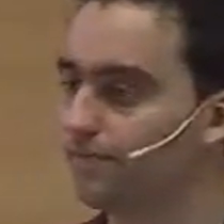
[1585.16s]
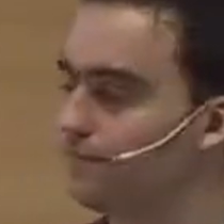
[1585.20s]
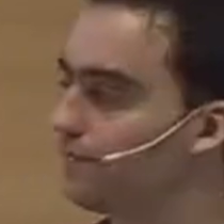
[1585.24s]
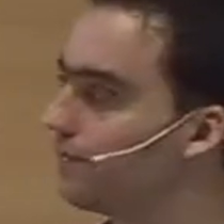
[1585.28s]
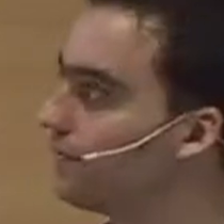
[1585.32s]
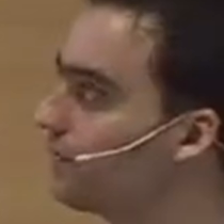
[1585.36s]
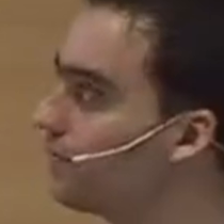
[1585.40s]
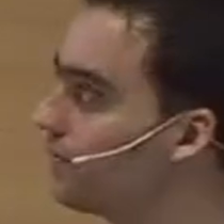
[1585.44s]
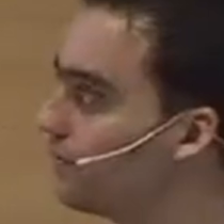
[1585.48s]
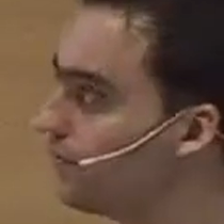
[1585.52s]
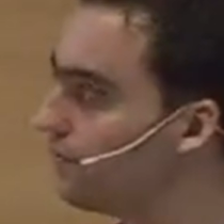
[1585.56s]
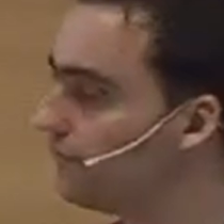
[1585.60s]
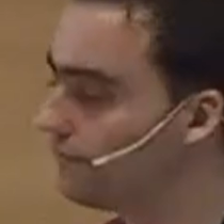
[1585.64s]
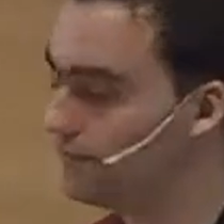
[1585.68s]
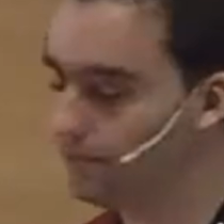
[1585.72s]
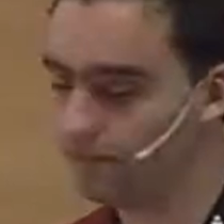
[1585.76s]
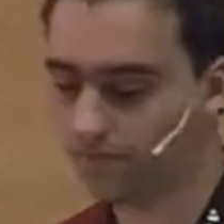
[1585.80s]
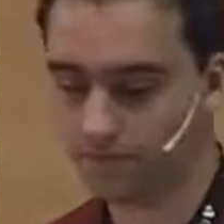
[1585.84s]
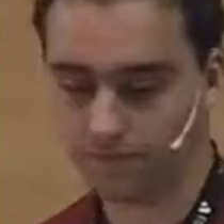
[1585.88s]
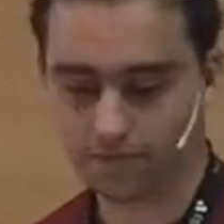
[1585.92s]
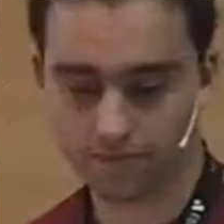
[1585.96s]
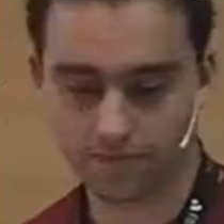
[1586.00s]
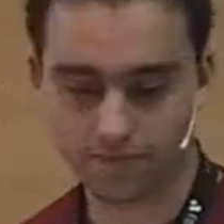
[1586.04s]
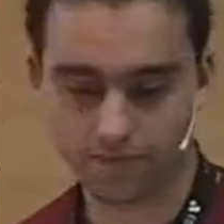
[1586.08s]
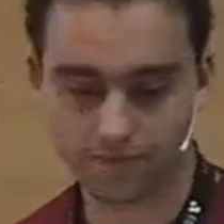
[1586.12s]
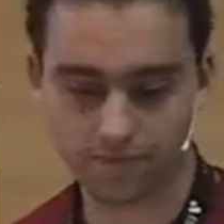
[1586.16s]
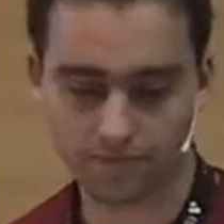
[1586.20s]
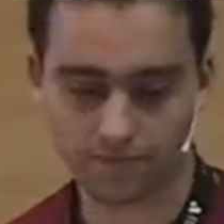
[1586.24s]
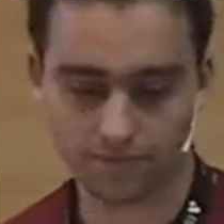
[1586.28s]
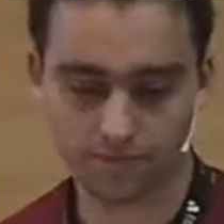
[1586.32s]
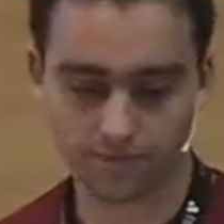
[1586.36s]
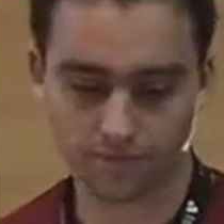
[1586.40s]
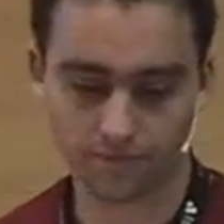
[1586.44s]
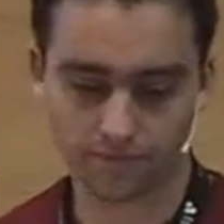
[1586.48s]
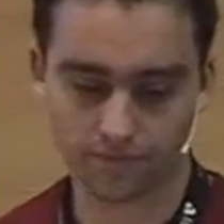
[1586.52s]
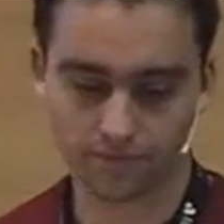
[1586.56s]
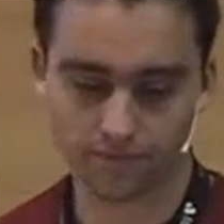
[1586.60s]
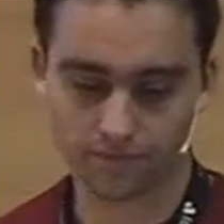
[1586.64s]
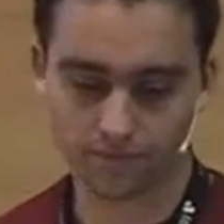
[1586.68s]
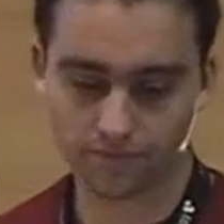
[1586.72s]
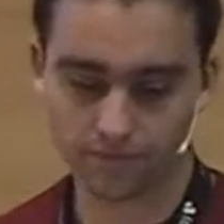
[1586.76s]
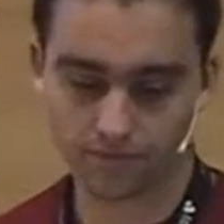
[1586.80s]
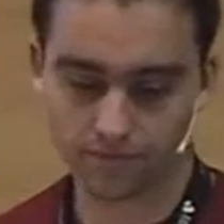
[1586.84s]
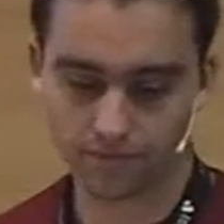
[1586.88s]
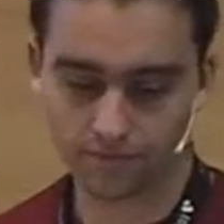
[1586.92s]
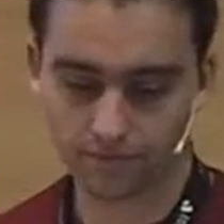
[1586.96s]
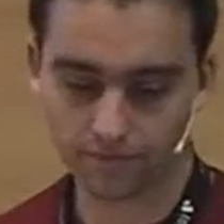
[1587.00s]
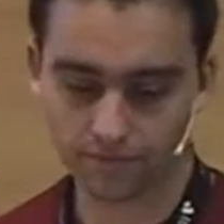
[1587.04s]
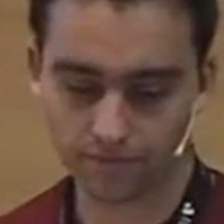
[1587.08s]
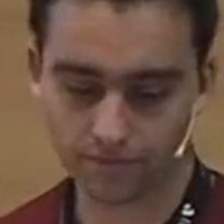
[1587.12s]

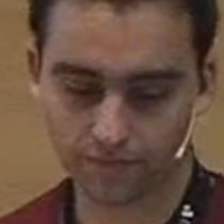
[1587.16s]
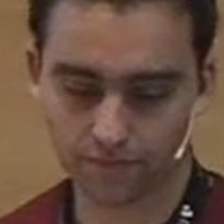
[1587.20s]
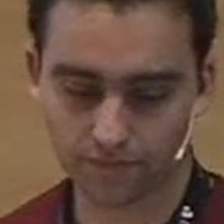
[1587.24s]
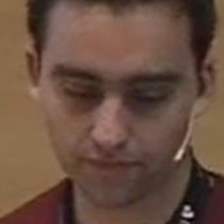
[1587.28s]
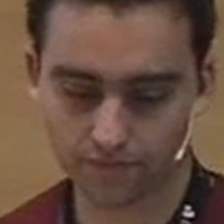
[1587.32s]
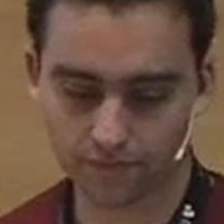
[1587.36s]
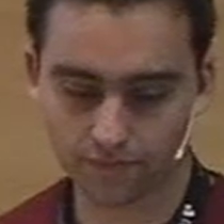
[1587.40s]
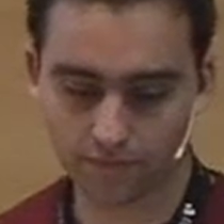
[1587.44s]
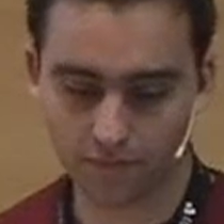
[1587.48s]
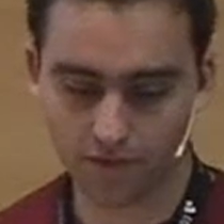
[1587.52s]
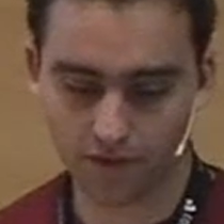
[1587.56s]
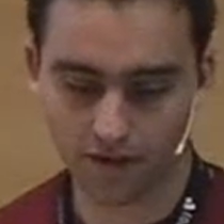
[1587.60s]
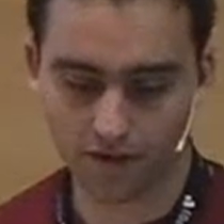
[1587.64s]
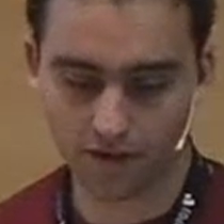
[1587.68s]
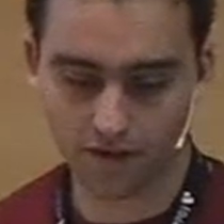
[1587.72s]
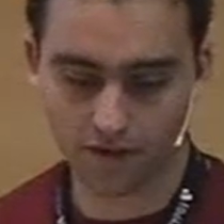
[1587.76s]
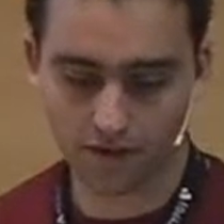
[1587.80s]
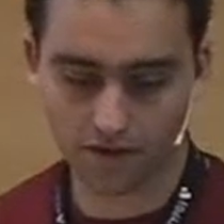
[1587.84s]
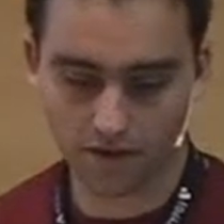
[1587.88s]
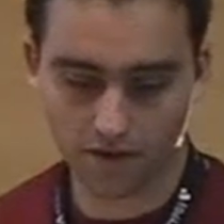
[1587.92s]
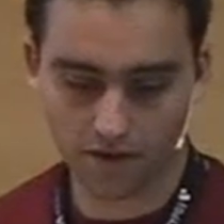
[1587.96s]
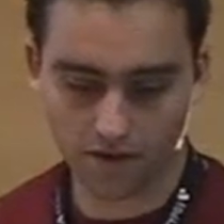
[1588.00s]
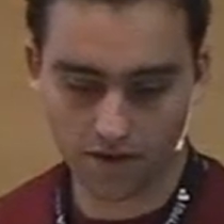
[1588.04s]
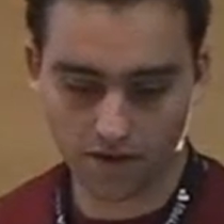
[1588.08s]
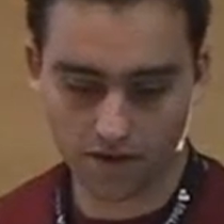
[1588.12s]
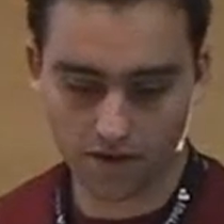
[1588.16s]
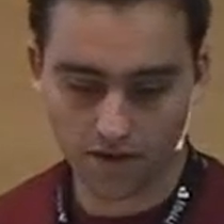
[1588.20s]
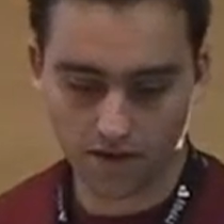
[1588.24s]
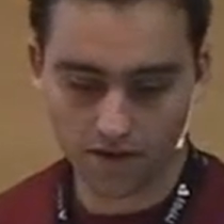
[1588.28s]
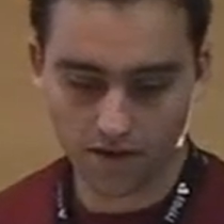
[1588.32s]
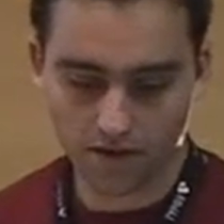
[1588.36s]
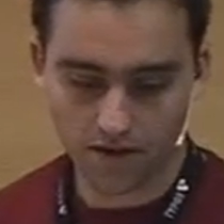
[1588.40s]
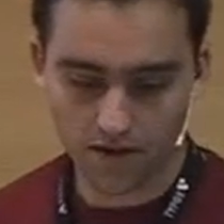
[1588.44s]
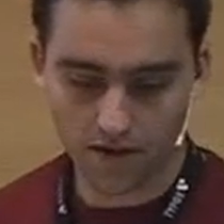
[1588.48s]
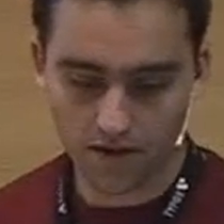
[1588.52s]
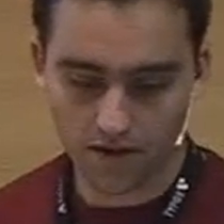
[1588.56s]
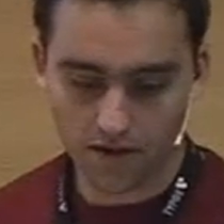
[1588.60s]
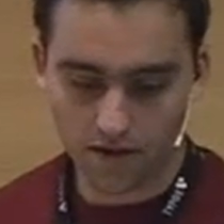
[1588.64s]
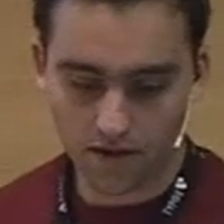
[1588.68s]
[no speech]